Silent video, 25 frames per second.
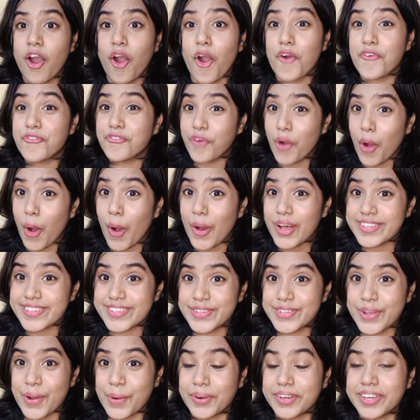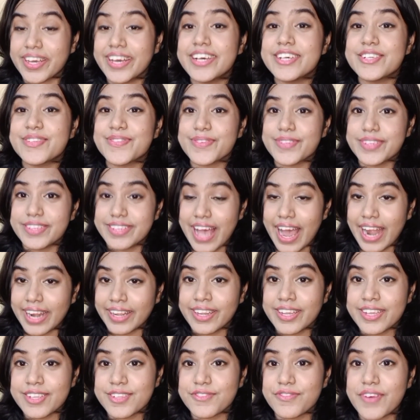Of course not. So
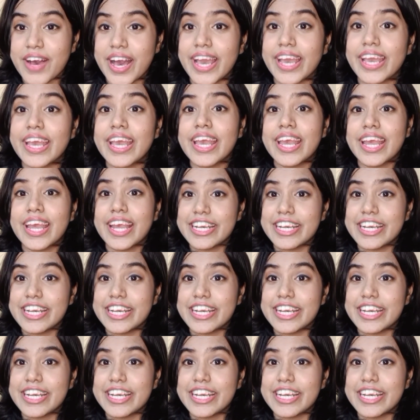that is why